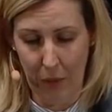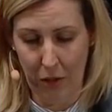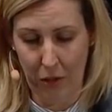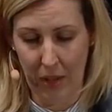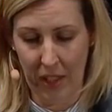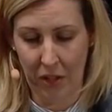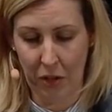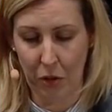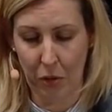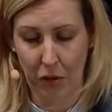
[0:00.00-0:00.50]
We
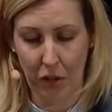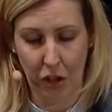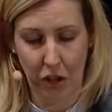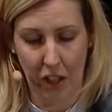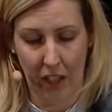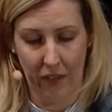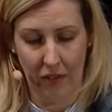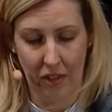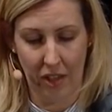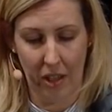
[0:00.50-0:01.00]
dressed all the
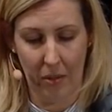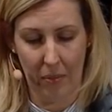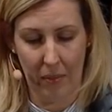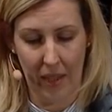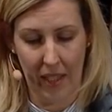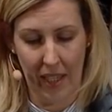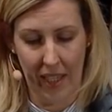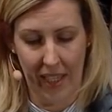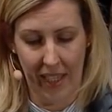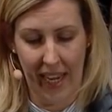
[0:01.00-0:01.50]
chefs
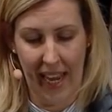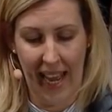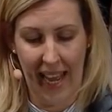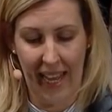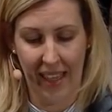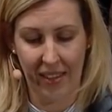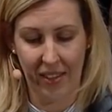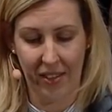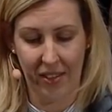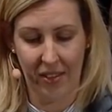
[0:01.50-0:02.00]
up in
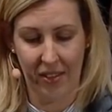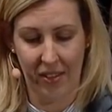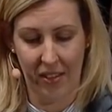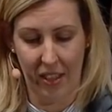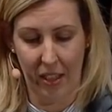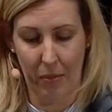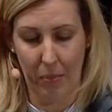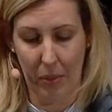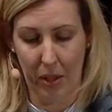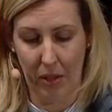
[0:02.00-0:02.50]
hats
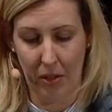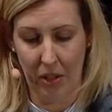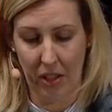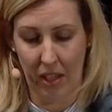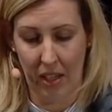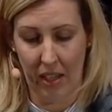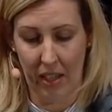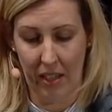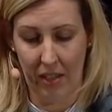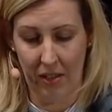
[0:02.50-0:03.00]
and bow
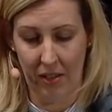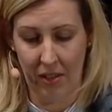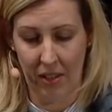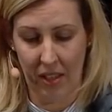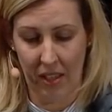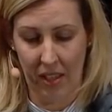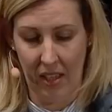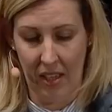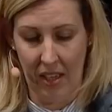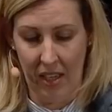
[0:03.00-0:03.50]
ties.
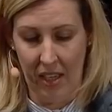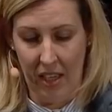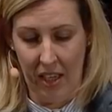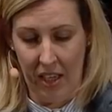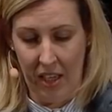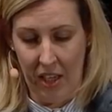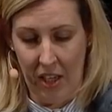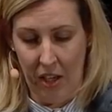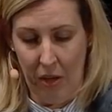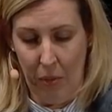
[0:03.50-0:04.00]

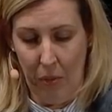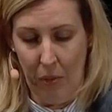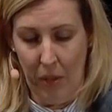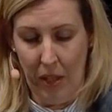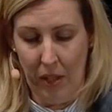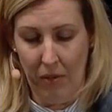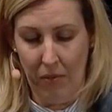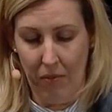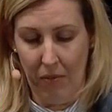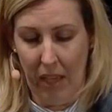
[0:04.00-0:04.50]

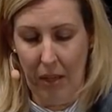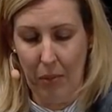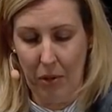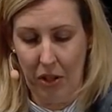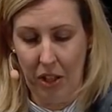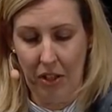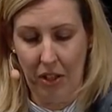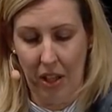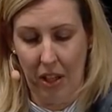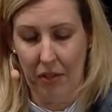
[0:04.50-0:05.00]
It
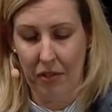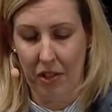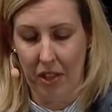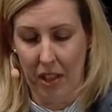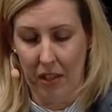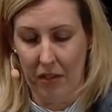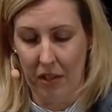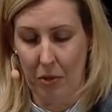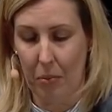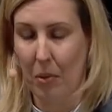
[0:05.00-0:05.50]
was a tough
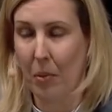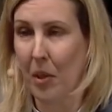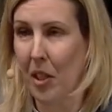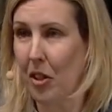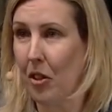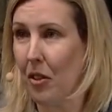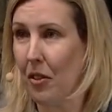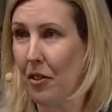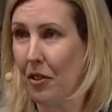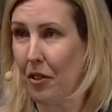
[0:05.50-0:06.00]
service, but we
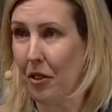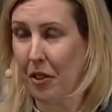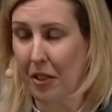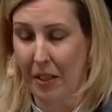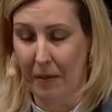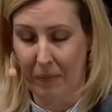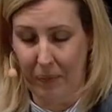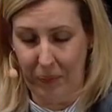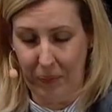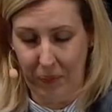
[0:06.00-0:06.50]
got through
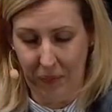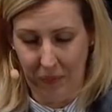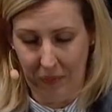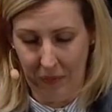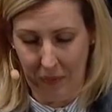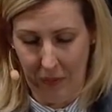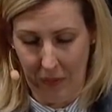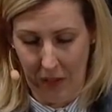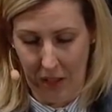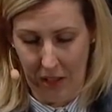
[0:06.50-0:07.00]
it.
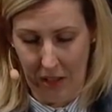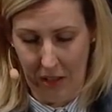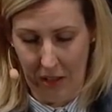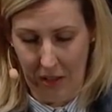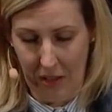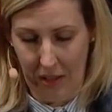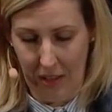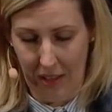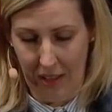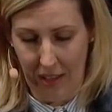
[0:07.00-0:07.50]

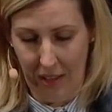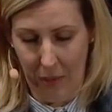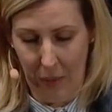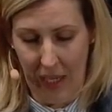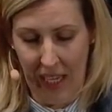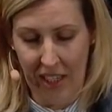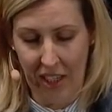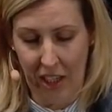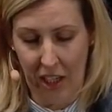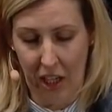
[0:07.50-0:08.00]

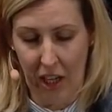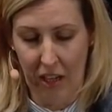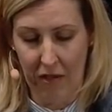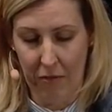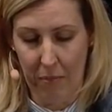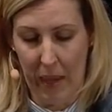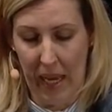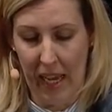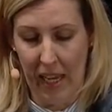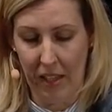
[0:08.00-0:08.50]
We had a
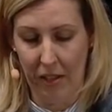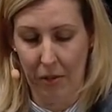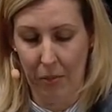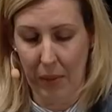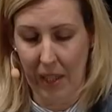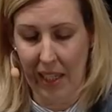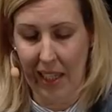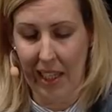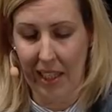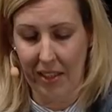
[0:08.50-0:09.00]
live band,
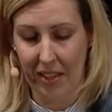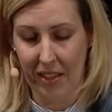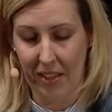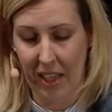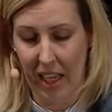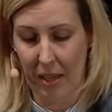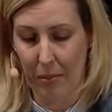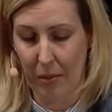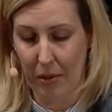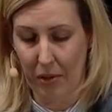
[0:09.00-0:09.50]
we cleared the
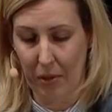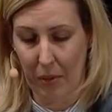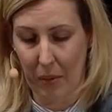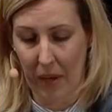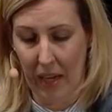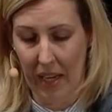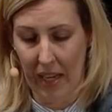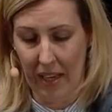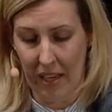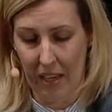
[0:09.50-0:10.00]
tables
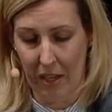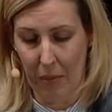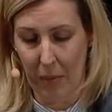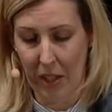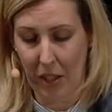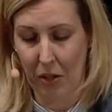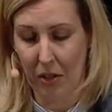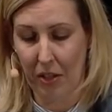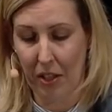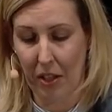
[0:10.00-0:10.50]
away, and
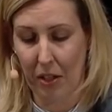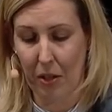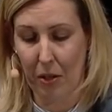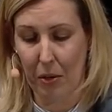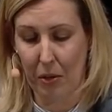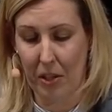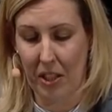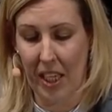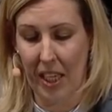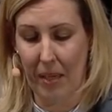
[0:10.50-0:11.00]
we got the
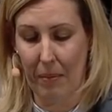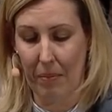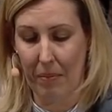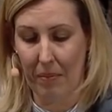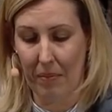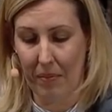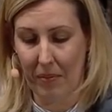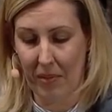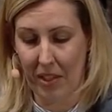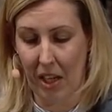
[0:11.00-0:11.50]
whole
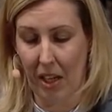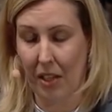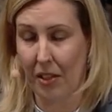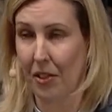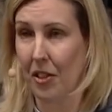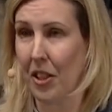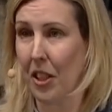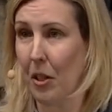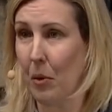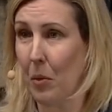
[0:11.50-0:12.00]
team
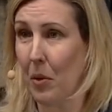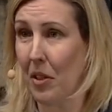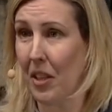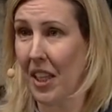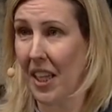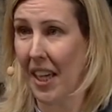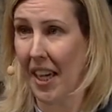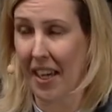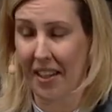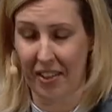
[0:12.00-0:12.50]
dancing with
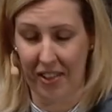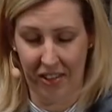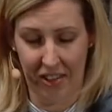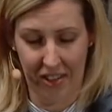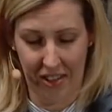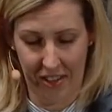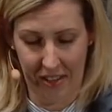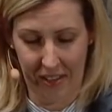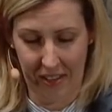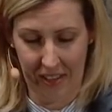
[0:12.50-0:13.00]
the
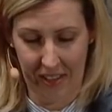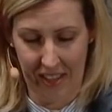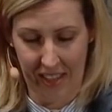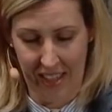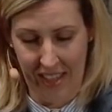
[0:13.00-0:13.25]
guests.